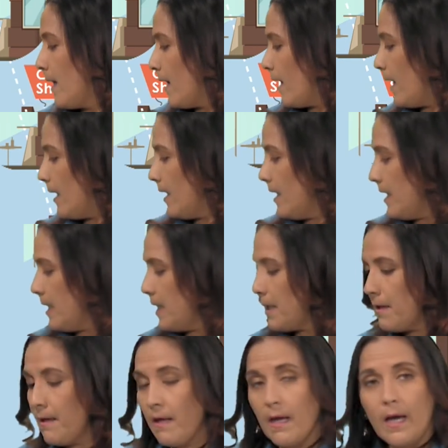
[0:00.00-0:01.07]
And
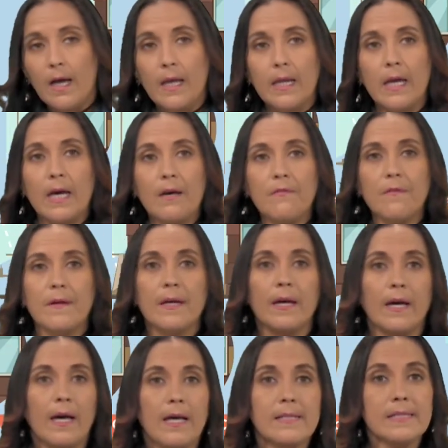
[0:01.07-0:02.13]
here I have
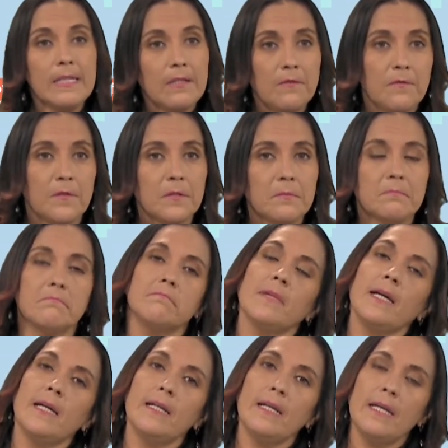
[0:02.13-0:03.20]
a cell phone,
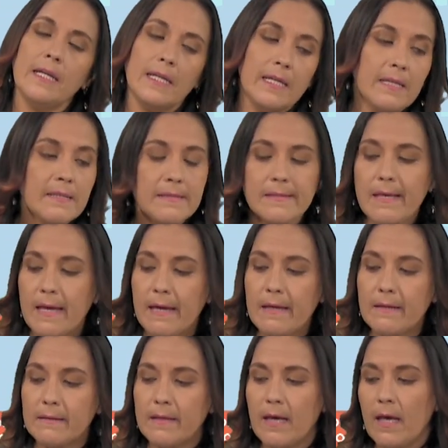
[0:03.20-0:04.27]
and I can
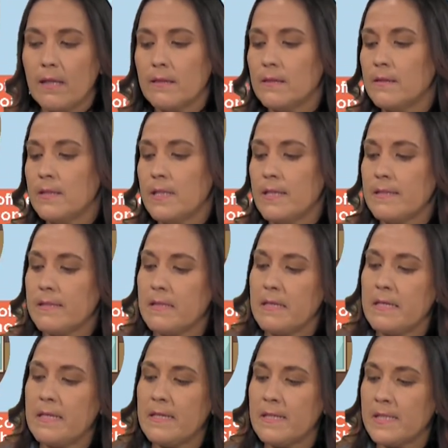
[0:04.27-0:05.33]
say that this
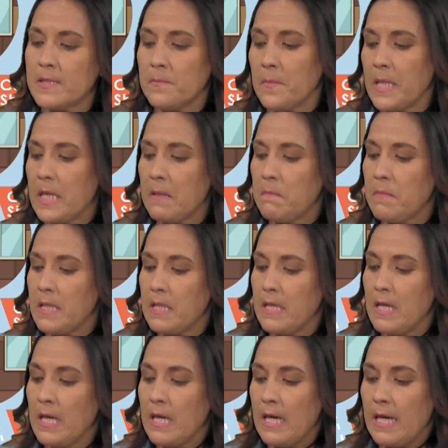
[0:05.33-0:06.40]
is maybe
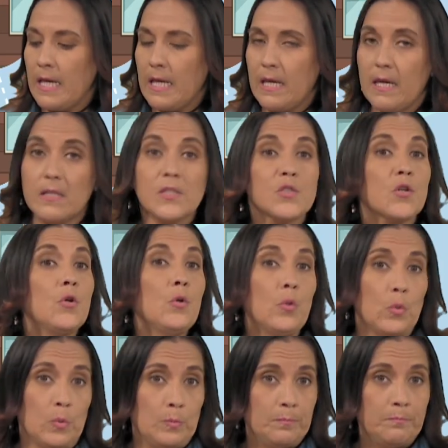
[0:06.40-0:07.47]
a
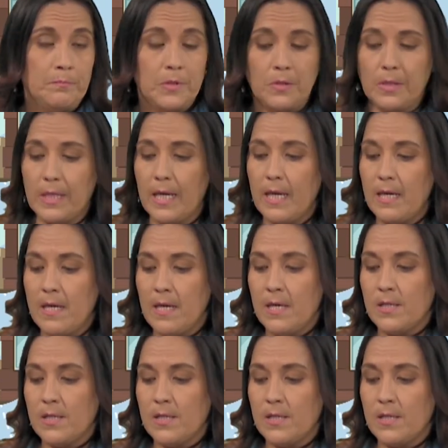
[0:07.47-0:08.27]
school, okay?